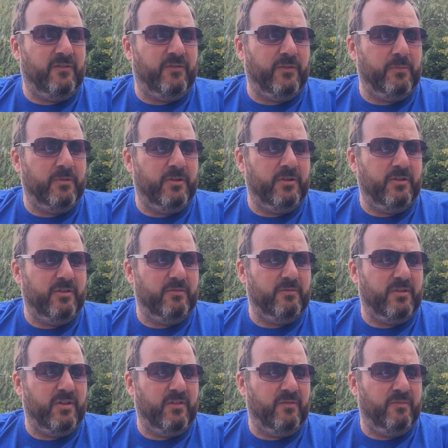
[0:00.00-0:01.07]
gift from a
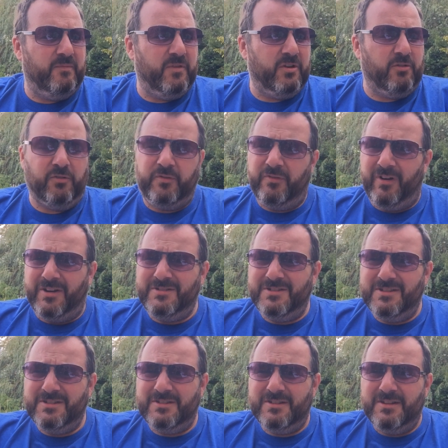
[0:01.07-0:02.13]
good friend,